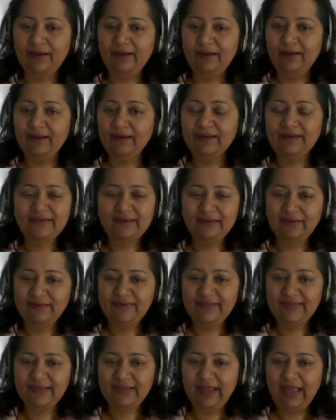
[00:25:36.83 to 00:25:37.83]
is
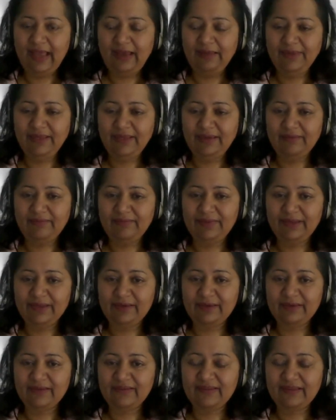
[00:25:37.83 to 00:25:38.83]
always unhappy
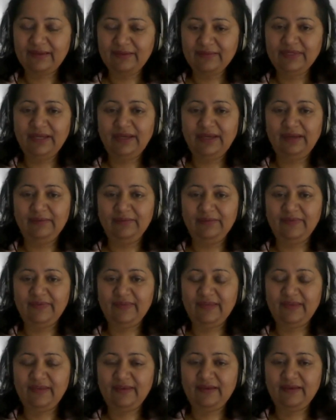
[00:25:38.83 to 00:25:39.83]
because
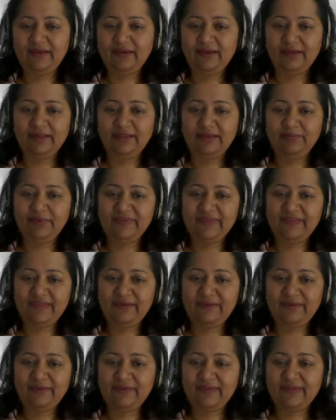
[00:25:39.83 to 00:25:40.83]
sometimes the
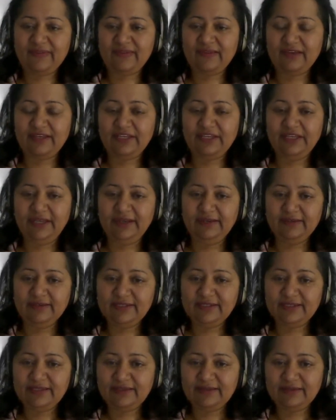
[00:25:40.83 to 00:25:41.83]
pursuits yield
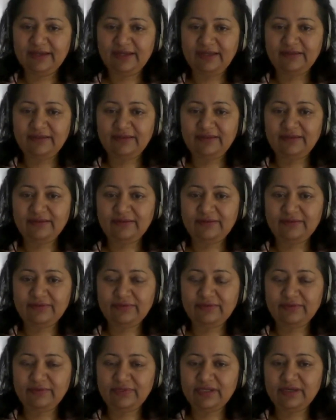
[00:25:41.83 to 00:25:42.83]
the right
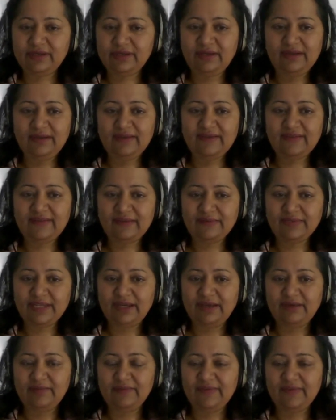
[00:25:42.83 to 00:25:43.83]
fruit,
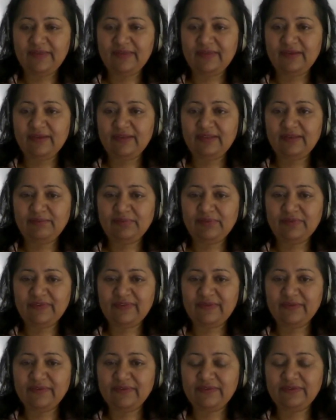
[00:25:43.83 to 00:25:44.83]
sometimes the
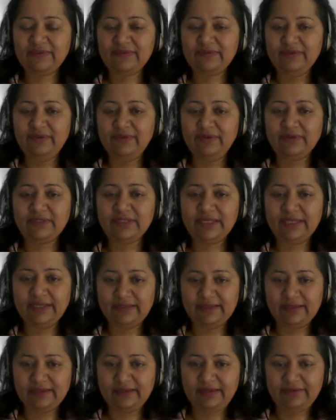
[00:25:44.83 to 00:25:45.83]
pursuits do not
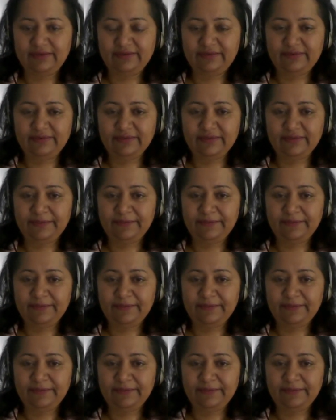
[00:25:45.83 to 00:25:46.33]
yield the right fruit.